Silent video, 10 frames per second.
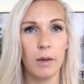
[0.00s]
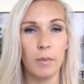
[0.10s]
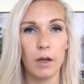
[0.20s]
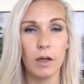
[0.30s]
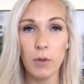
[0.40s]

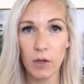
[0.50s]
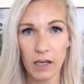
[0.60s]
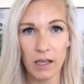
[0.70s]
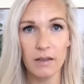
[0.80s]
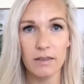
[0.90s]

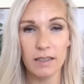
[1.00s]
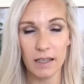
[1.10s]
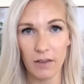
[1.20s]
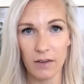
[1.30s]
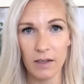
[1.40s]
community
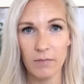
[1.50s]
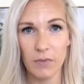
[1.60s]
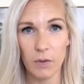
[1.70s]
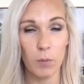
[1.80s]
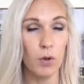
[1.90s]
together
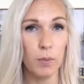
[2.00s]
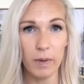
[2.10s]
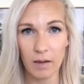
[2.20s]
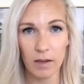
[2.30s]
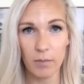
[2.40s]
that we both
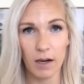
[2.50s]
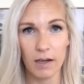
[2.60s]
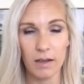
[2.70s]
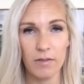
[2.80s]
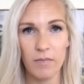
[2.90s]
pay to be a part
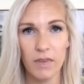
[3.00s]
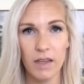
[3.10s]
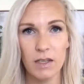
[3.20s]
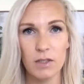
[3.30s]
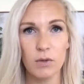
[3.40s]
of.
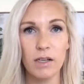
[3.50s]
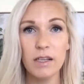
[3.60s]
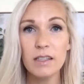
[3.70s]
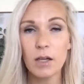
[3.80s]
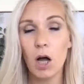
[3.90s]
So there
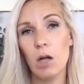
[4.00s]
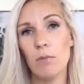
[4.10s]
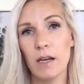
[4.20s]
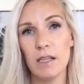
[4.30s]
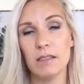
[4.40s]
is
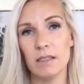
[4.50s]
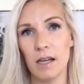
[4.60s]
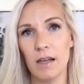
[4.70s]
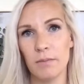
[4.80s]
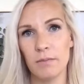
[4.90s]
already
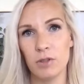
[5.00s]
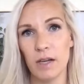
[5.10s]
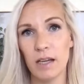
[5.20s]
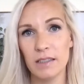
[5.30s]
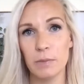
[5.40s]
some
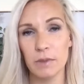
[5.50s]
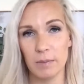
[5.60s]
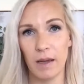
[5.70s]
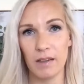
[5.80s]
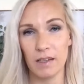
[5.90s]
trust and
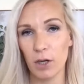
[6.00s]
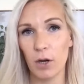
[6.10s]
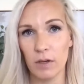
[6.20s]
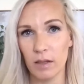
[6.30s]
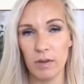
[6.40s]
respect that's
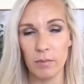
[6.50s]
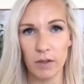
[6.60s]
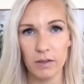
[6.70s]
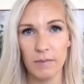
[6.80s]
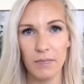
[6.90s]
already been
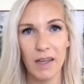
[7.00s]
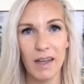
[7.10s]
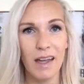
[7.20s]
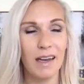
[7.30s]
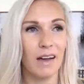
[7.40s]
built.
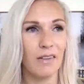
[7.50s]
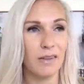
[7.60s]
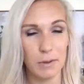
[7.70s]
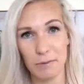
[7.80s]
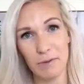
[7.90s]
Now,
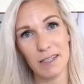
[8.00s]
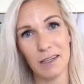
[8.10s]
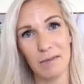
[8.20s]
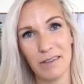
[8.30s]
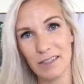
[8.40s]
this was the first
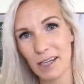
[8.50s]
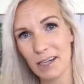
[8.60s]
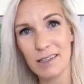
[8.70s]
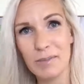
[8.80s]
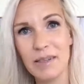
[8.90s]
time I ever talked
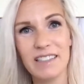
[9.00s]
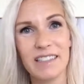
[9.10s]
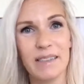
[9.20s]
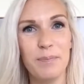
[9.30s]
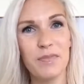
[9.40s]
to this
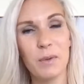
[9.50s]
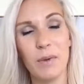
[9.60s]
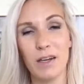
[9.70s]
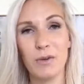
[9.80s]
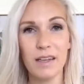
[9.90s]
person. We
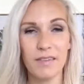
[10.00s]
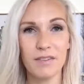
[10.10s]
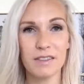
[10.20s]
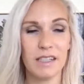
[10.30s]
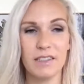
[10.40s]
had a great
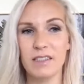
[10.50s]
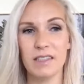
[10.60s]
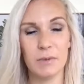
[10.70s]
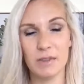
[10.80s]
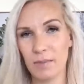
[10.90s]
conversation.
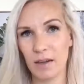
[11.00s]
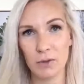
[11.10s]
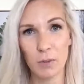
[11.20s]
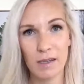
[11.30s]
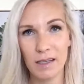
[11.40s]
It was about
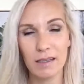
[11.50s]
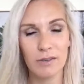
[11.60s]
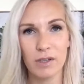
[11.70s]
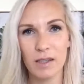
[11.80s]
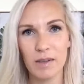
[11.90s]
20,
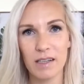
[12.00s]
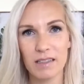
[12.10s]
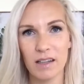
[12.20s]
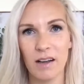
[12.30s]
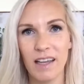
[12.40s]
30
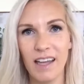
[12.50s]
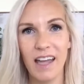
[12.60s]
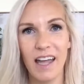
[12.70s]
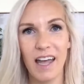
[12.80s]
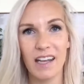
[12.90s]
minutes long.
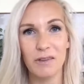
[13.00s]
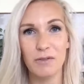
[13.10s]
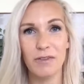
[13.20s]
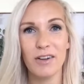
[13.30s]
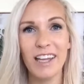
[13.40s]
And at the
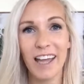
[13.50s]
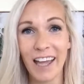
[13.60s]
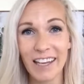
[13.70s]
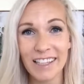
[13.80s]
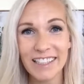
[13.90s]
very
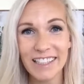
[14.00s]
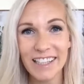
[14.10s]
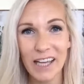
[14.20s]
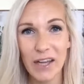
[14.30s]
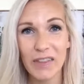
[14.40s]
end,
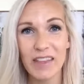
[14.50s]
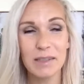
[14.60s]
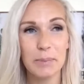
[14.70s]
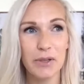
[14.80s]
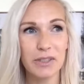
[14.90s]
this
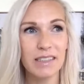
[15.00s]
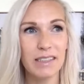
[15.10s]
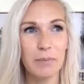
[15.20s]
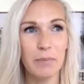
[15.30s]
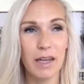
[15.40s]

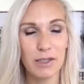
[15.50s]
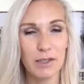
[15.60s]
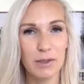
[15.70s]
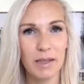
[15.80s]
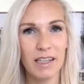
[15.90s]
person
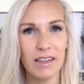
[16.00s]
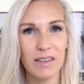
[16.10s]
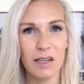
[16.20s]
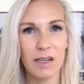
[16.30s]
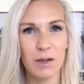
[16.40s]
pitched me
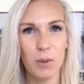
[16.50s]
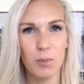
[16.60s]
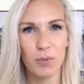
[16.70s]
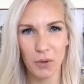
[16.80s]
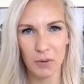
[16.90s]
their
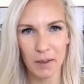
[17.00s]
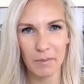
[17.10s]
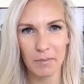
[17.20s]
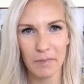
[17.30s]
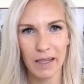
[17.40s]

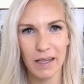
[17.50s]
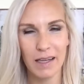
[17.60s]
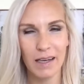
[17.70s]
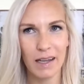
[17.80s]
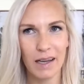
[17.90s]
program.
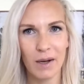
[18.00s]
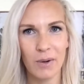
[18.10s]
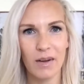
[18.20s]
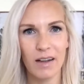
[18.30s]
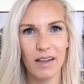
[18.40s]

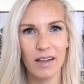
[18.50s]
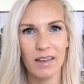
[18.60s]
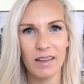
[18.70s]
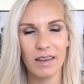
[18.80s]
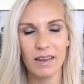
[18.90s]
Now,
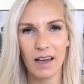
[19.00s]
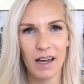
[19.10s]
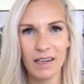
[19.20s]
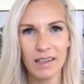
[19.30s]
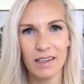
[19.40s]
I
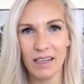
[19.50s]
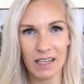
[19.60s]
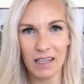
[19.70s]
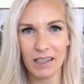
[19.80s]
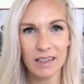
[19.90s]
didn't
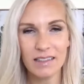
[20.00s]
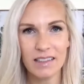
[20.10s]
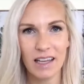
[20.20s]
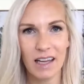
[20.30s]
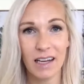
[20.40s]
need it
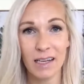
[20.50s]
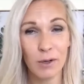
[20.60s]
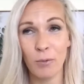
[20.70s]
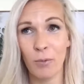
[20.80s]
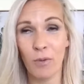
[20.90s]
and I
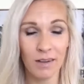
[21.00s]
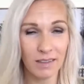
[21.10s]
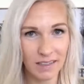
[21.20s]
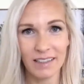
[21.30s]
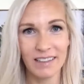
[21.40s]
didn't
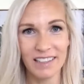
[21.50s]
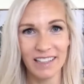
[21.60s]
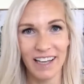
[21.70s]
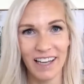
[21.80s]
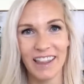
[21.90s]
want it,
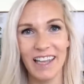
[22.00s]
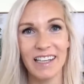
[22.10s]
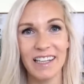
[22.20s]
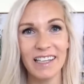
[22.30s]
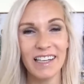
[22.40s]
and they
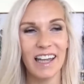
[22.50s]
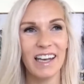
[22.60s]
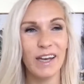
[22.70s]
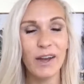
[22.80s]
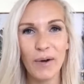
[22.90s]
didn't
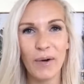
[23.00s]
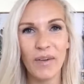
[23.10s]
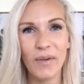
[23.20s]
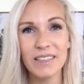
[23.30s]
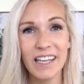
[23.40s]
know
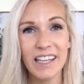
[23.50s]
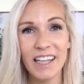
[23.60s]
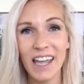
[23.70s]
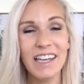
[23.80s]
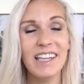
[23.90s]
or take
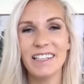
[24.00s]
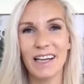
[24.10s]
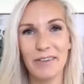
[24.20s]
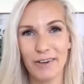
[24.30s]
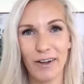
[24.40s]
any
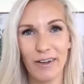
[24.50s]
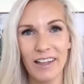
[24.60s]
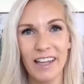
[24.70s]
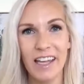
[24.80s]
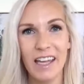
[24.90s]
time at all
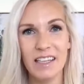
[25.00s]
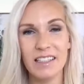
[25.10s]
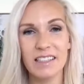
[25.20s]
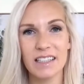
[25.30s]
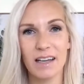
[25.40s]
to
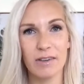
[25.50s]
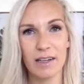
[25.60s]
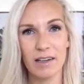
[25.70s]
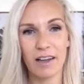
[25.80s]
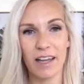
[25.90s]
discover
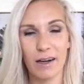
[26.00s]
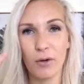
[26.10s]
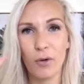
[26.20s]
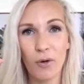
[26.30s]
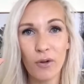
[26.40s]
if I had a
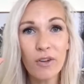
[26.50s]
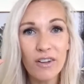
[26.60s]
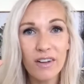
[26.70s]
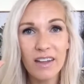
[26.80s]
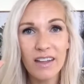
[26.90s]
goal
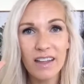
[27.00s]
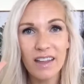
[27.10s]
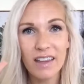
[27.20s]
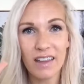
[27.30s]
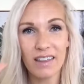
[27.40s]

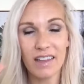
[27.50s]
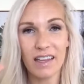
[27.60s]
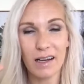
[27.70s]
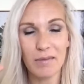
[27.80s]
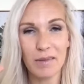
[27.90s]
that they
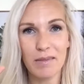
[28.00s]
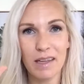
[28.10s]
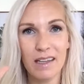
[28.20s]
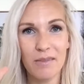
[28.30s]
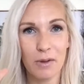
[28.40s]
could help me
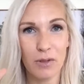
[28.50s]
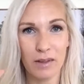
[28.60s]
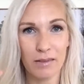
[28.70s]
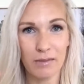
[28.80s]
meet with a